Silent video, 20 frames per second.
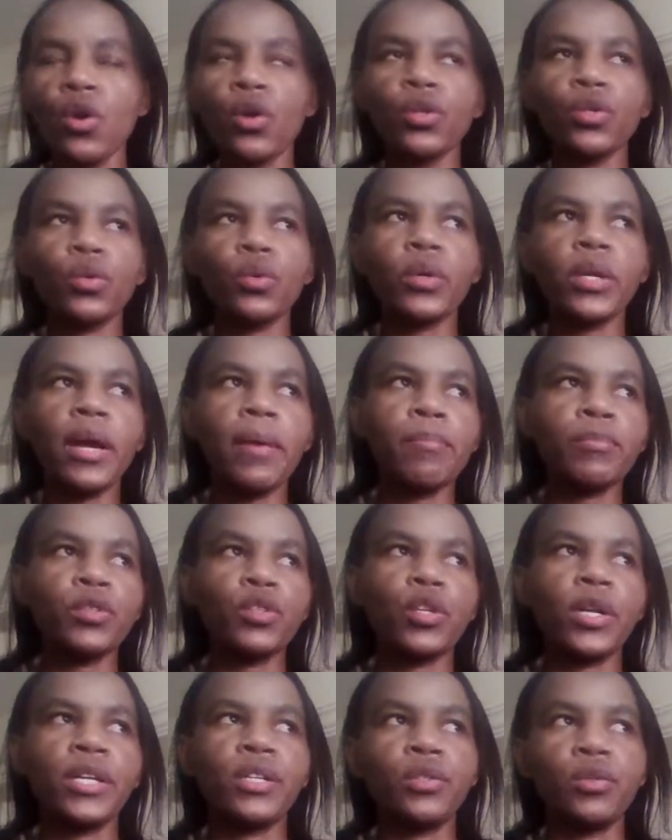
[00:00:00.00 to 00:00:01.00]
So what I'm
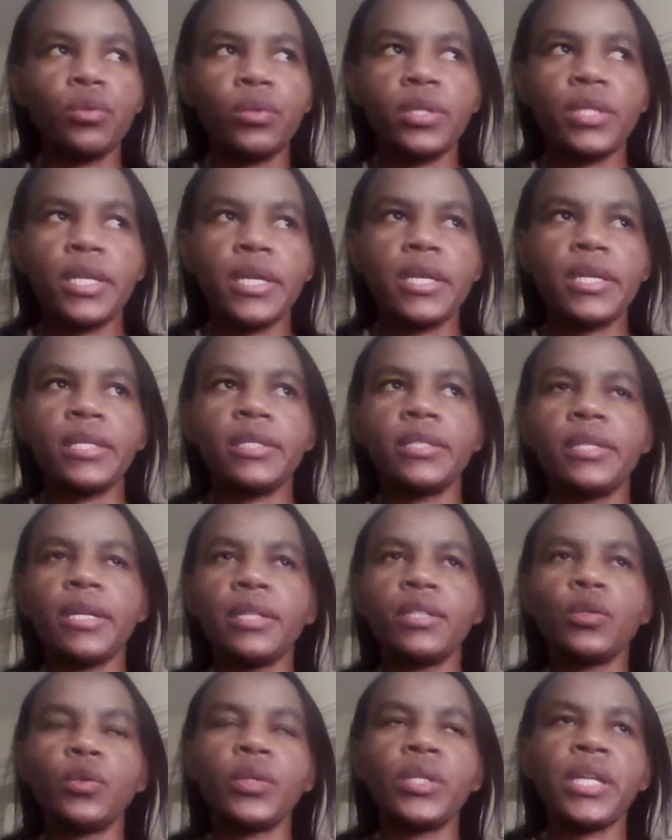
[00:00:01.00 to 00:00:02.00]
trying to say is
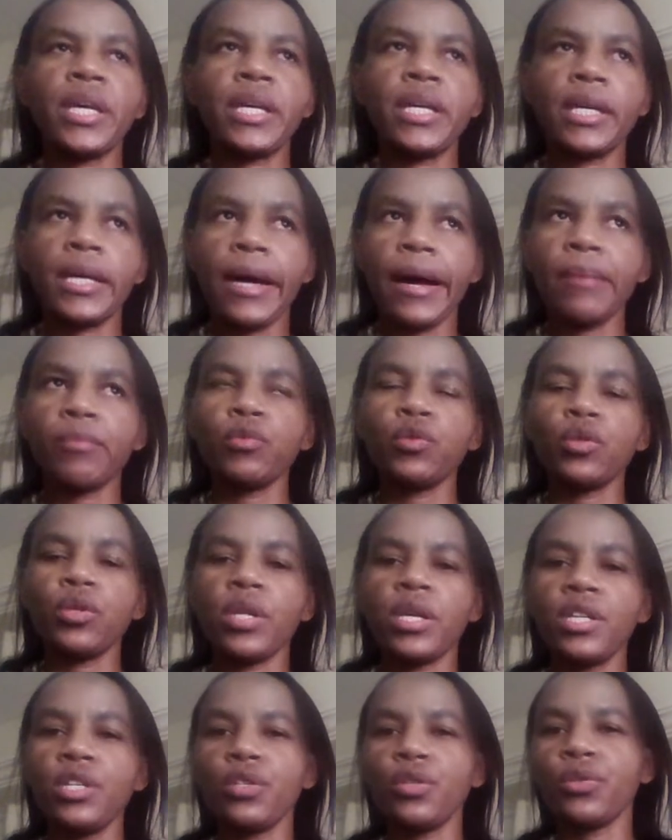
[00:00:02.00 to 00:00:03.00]
that when I come to
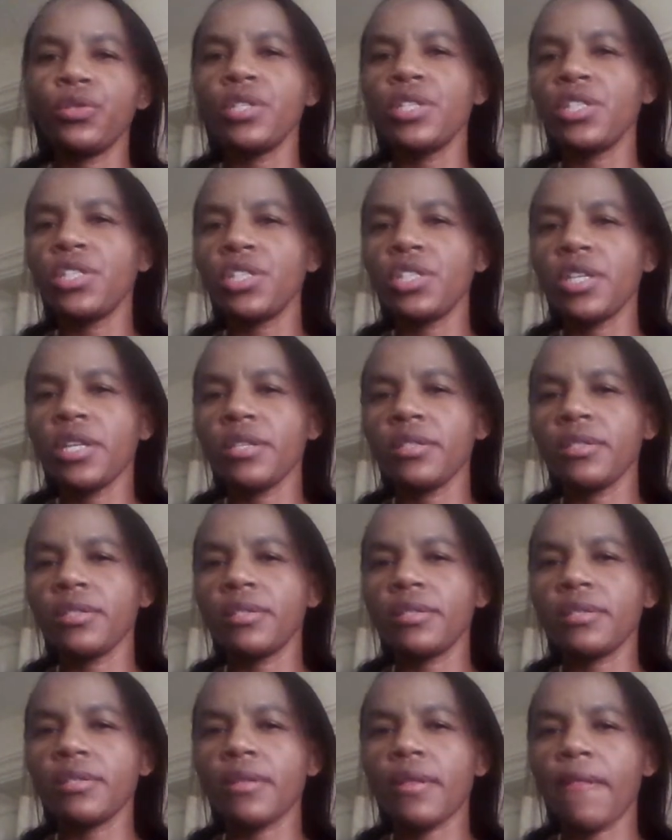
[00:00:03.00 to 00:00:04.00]
the
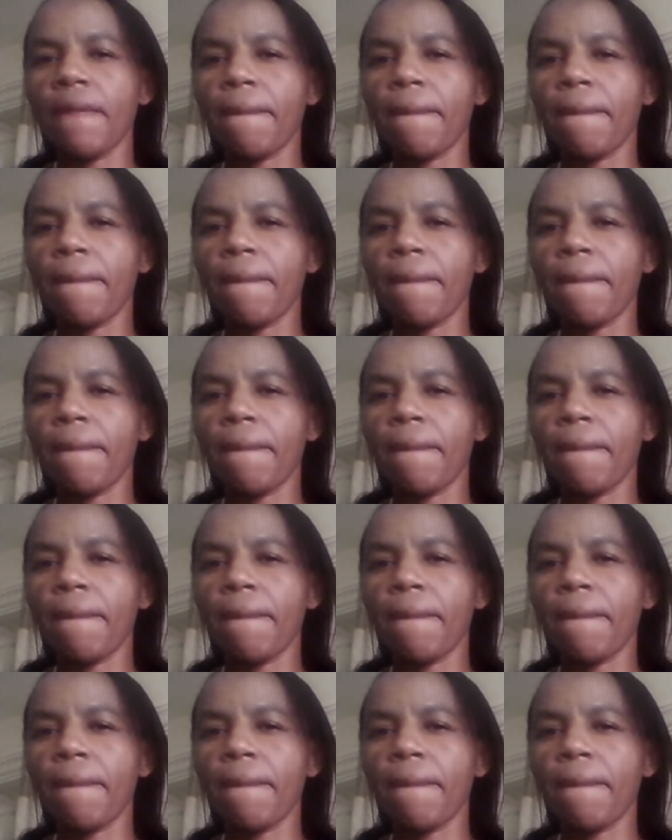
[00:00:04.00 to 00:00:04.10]
Indonesians,